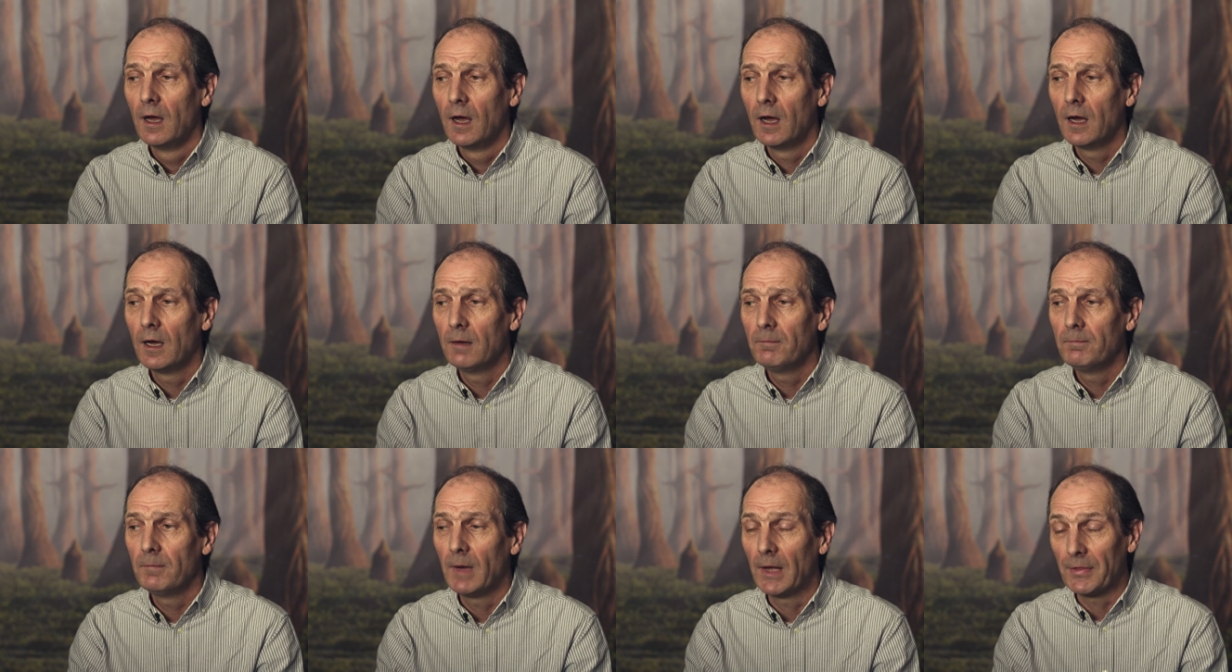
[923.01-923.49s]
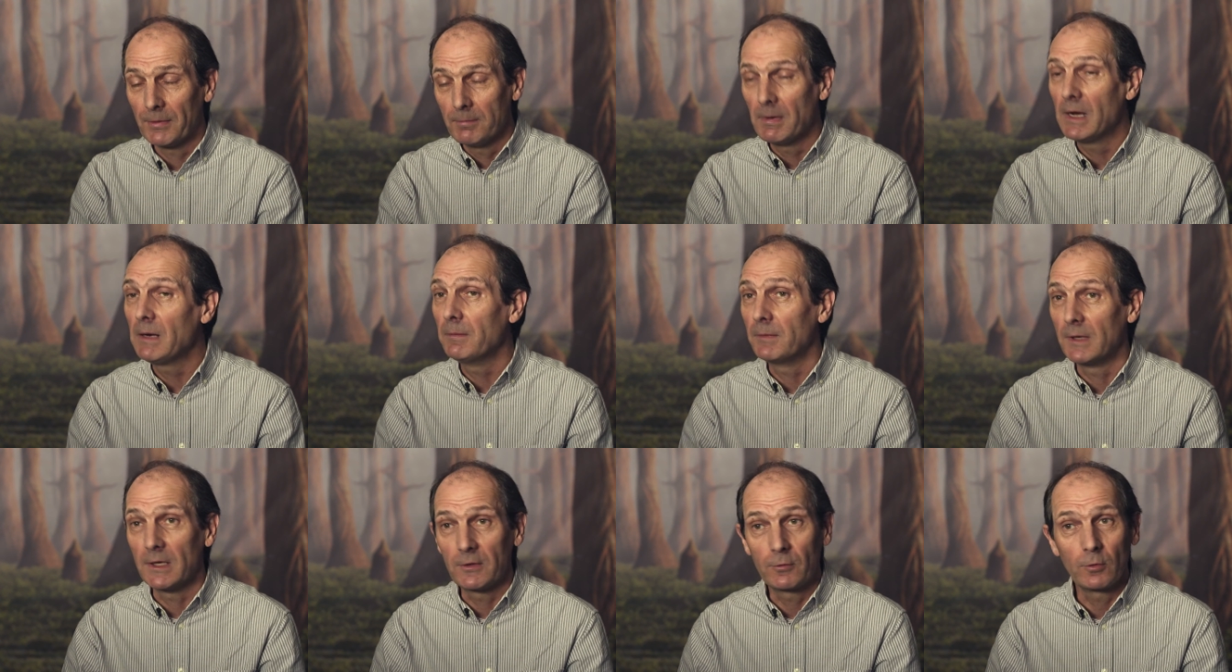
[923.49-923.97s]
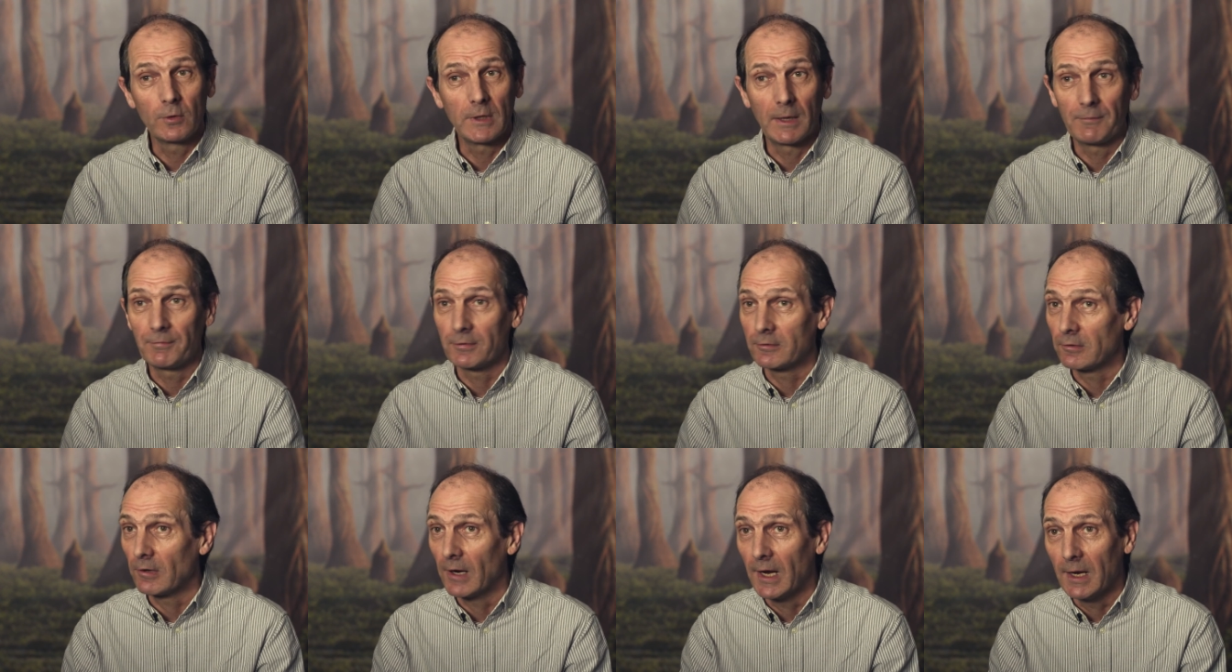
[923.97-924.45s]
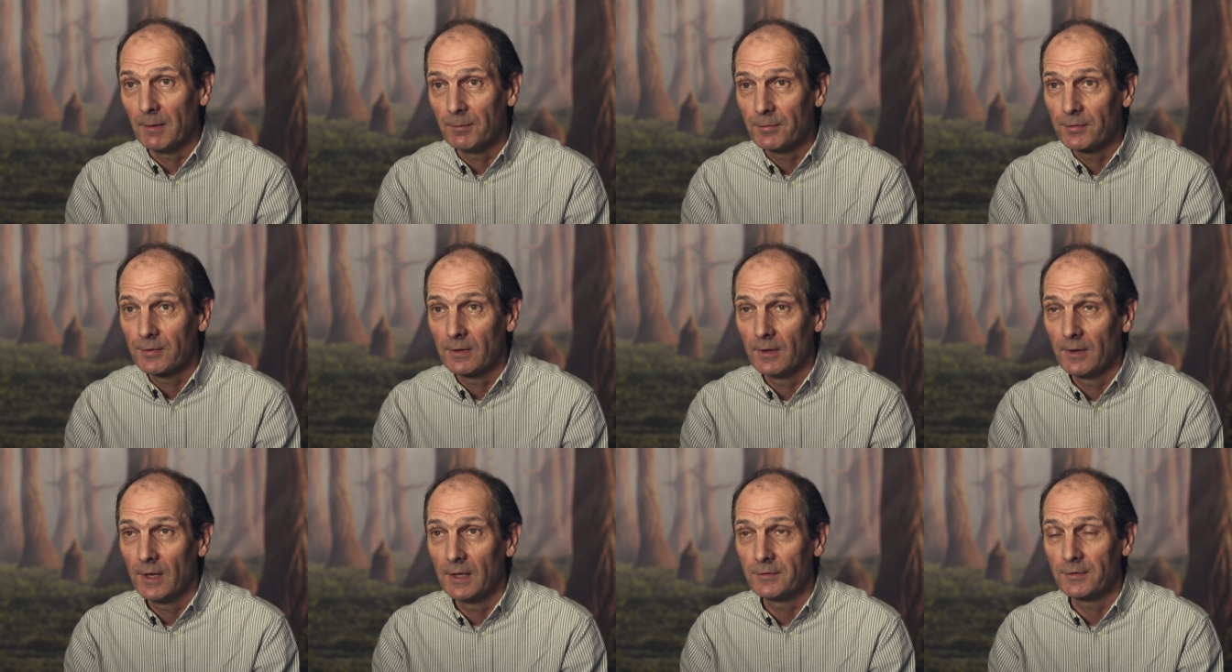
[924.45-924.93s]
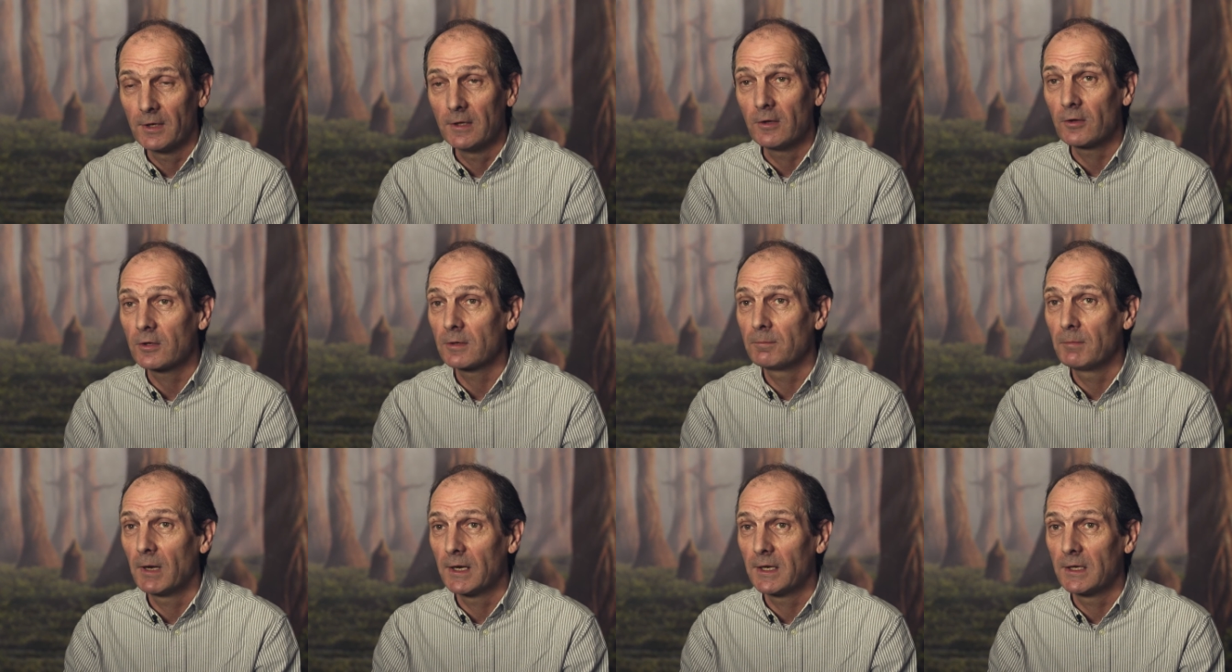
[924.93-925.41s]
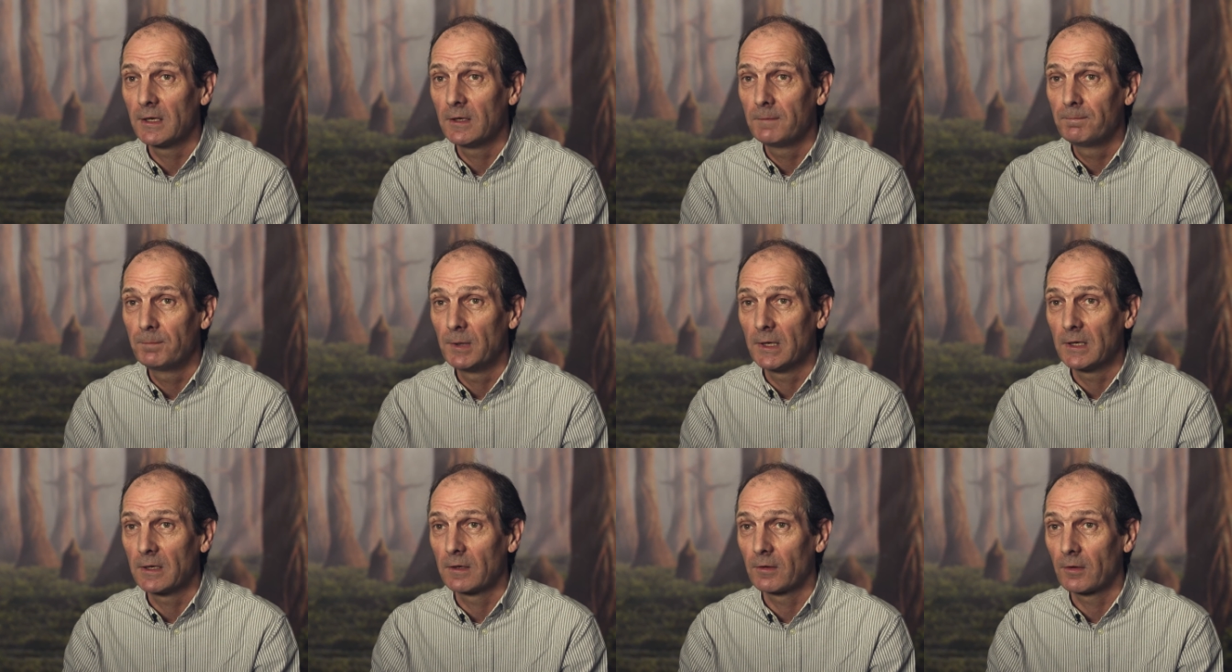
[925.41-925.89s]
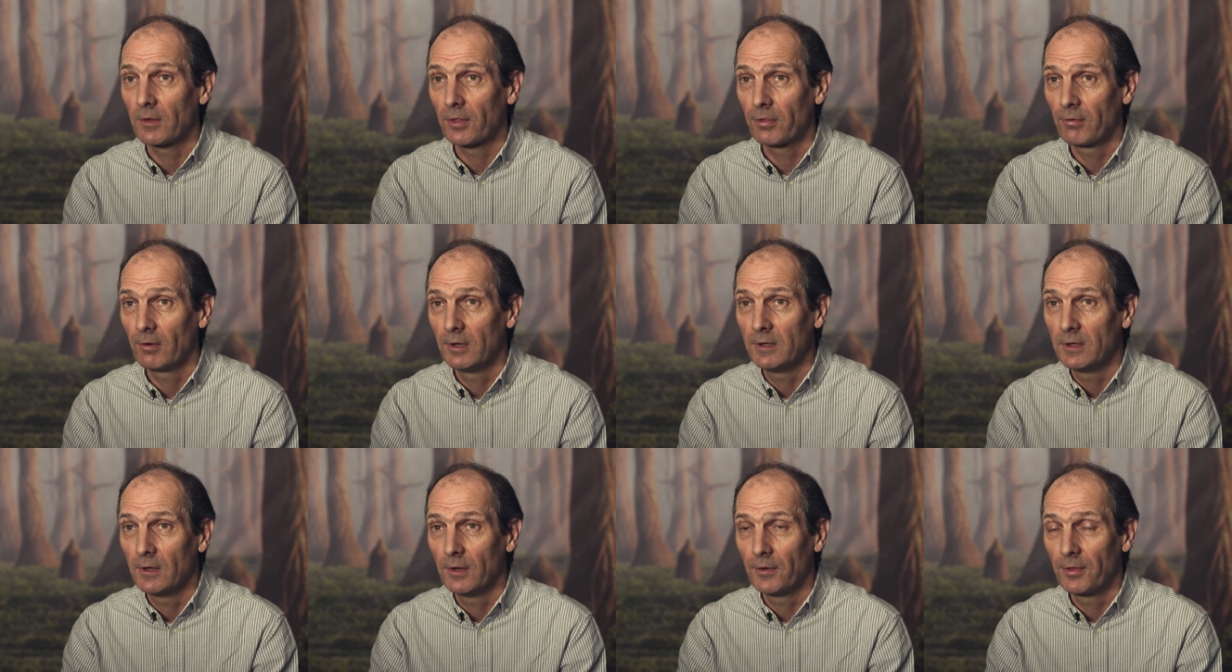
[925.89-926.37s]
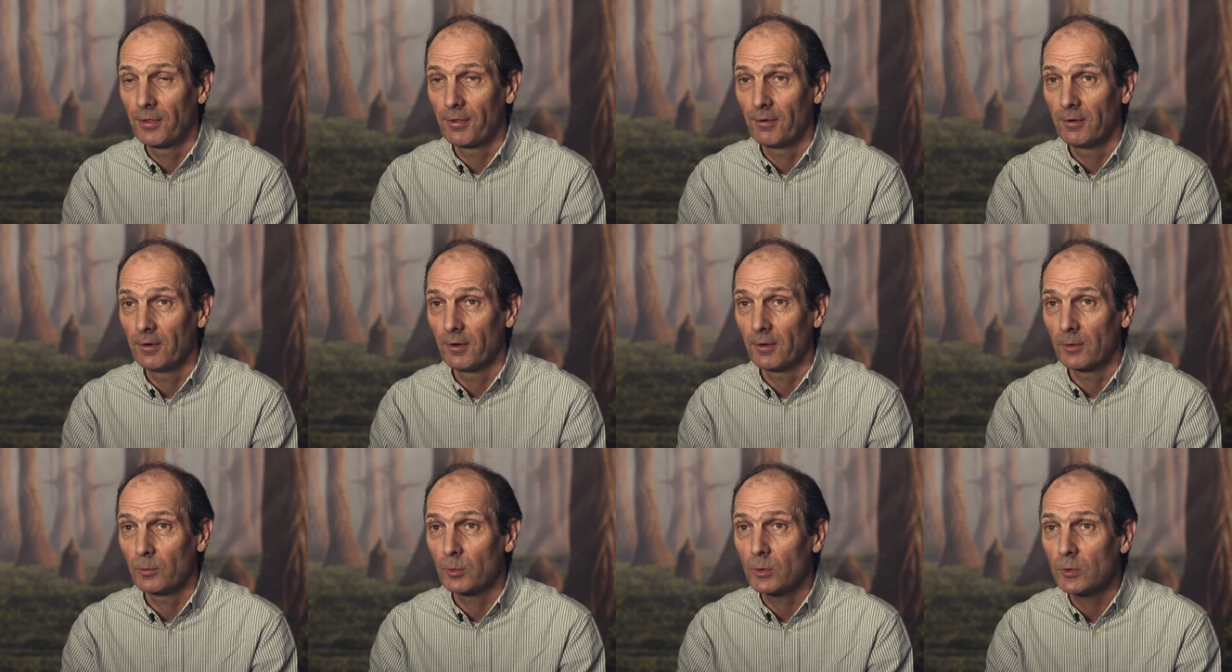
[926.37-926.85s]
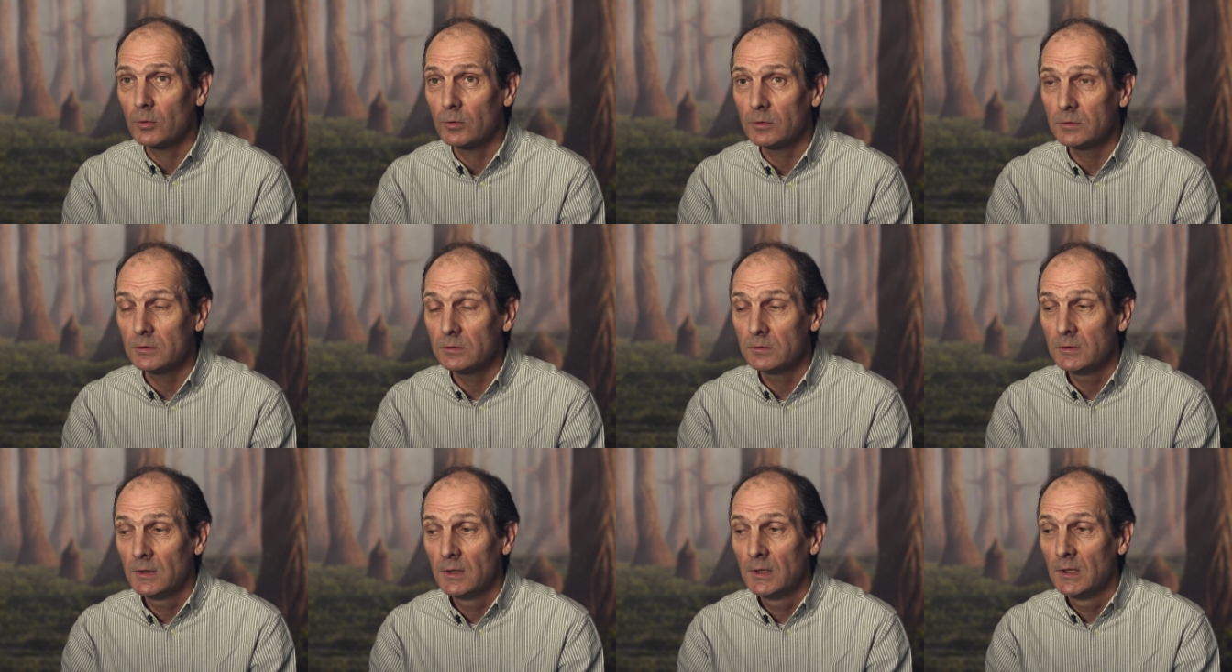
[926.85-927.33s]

Um, at the moment, it's all up for grabs. There's a lot of money being thrown, thrown at the wall.